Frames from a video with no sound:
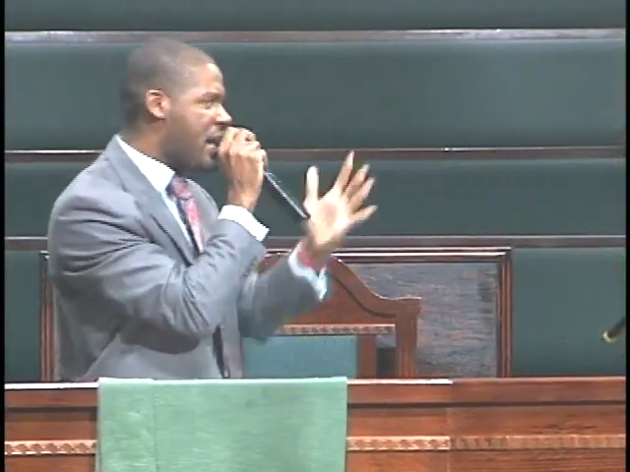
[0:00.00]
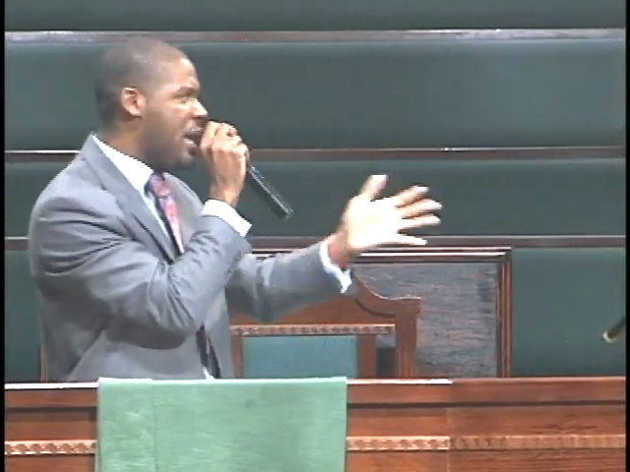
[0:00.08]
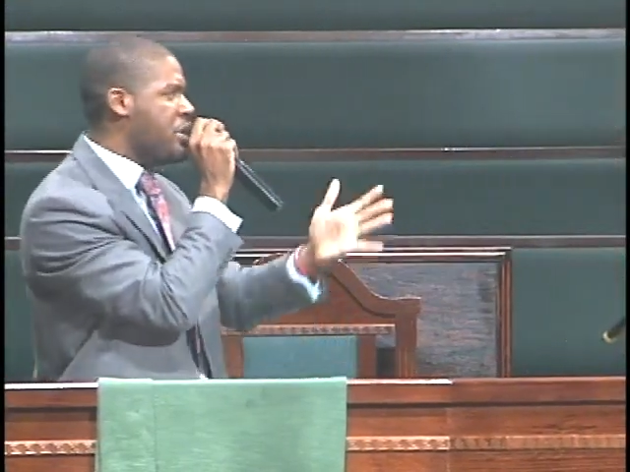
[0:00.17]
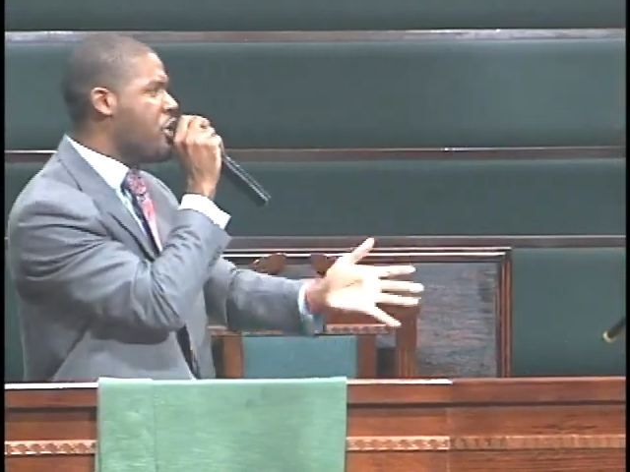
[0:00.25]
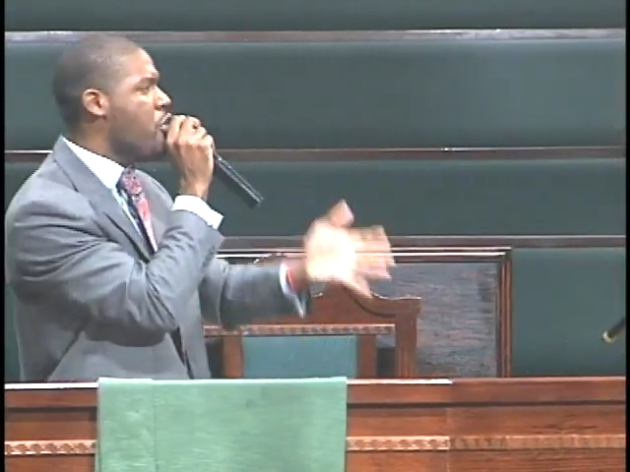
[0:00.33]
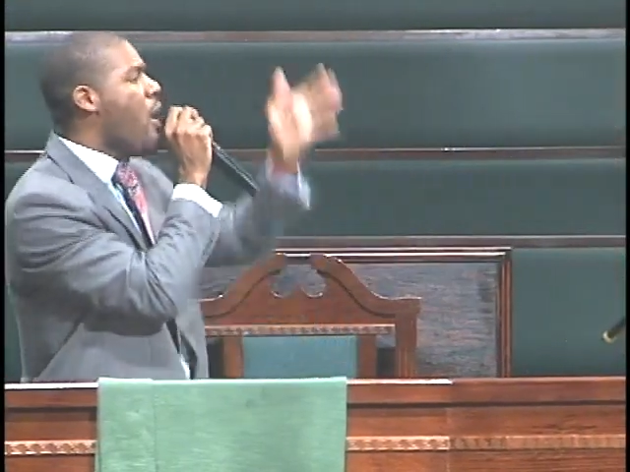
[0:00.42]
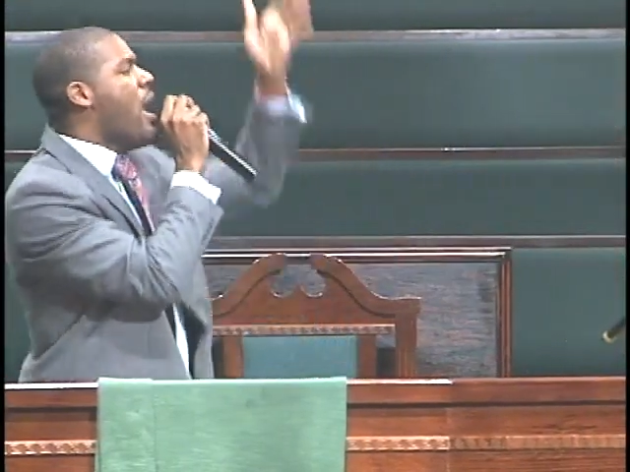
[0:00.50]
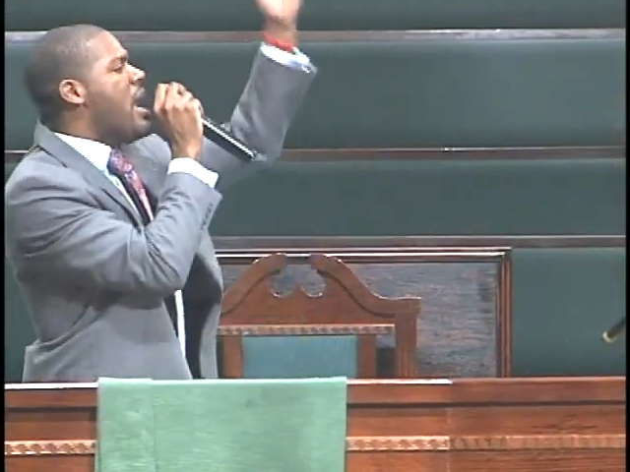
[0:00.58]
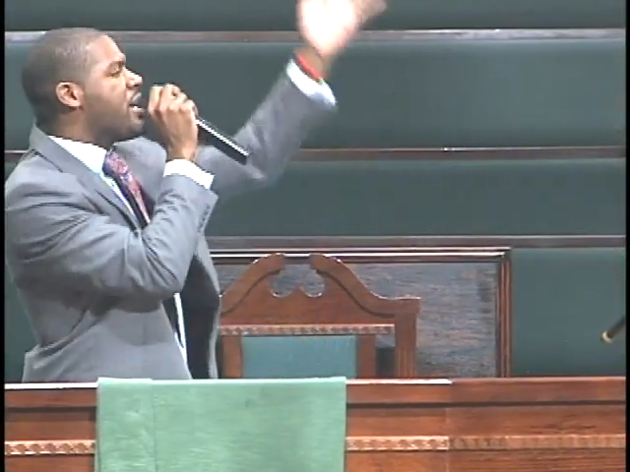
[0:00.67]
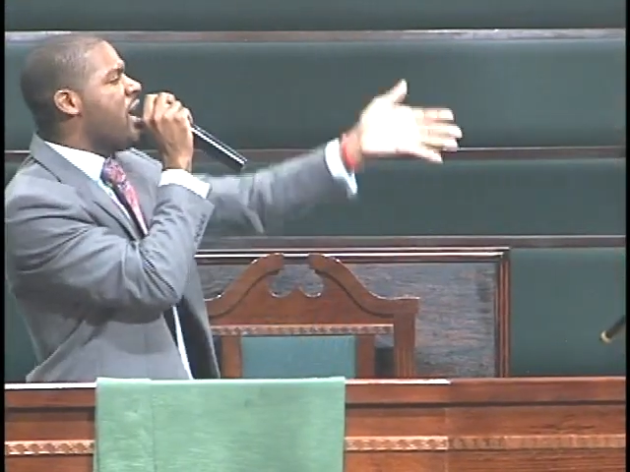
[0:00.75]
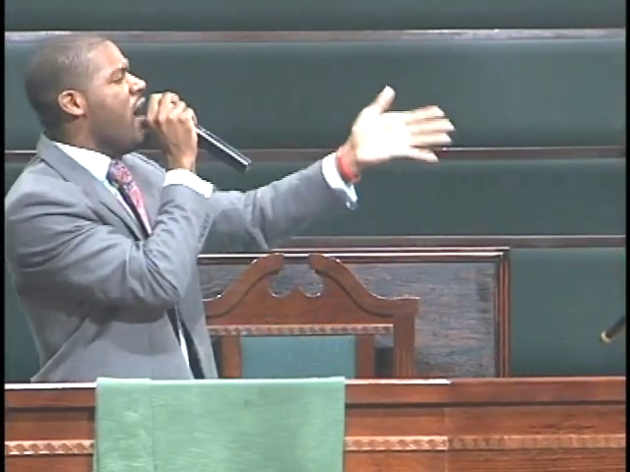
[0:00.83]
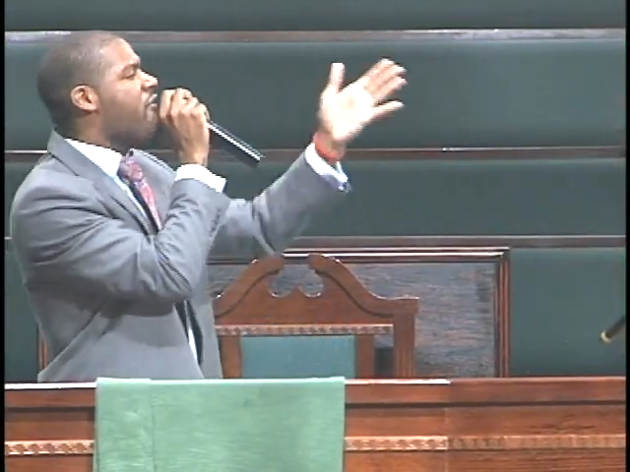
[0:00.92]
Can you
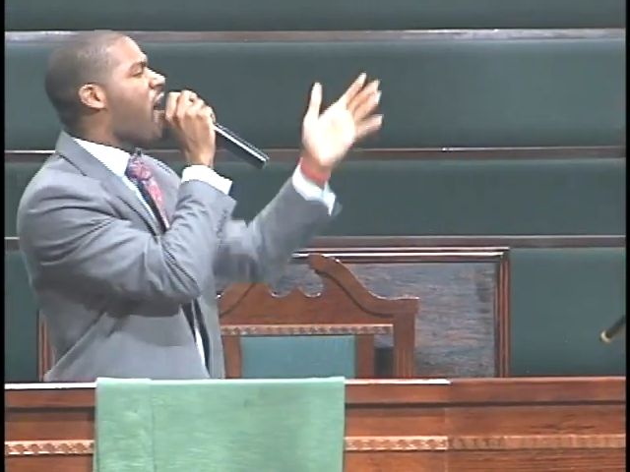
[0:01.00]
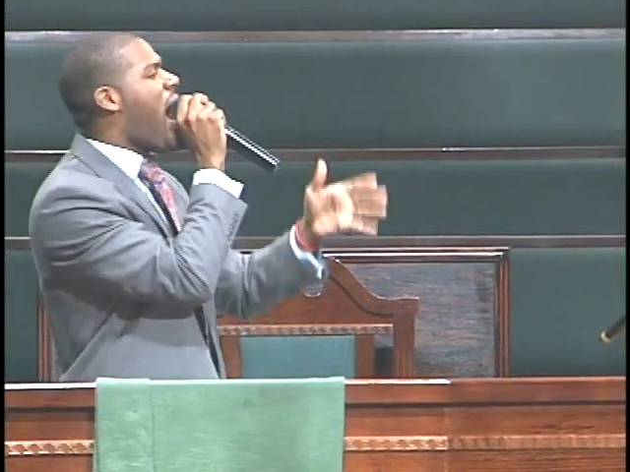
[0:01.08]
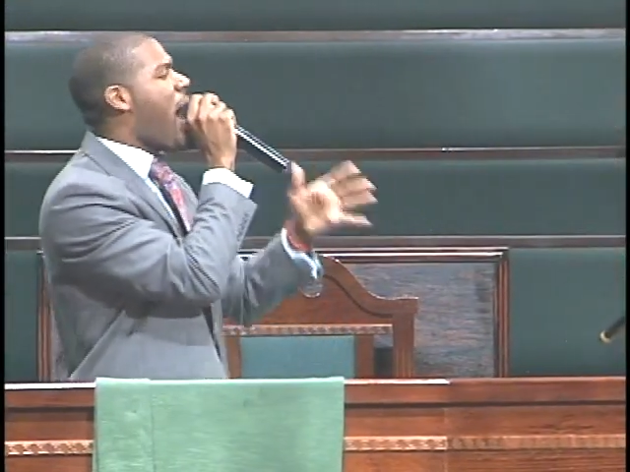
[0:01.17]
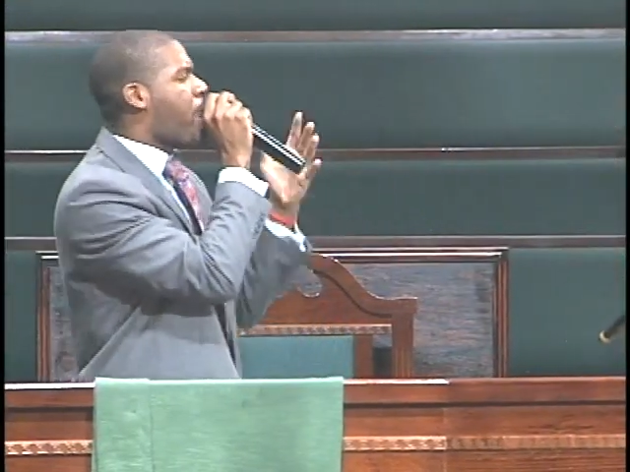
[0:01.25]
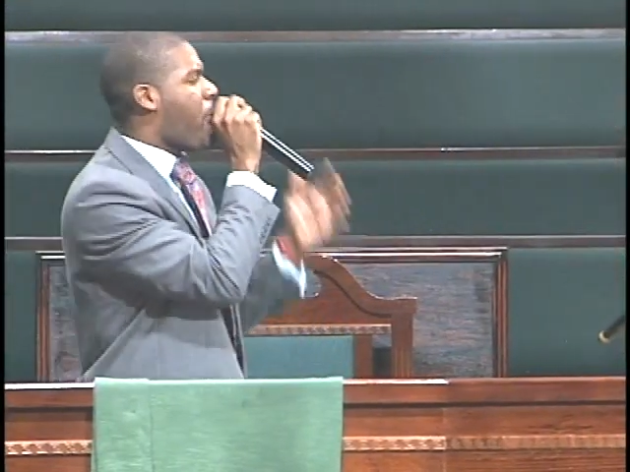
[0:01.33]
give God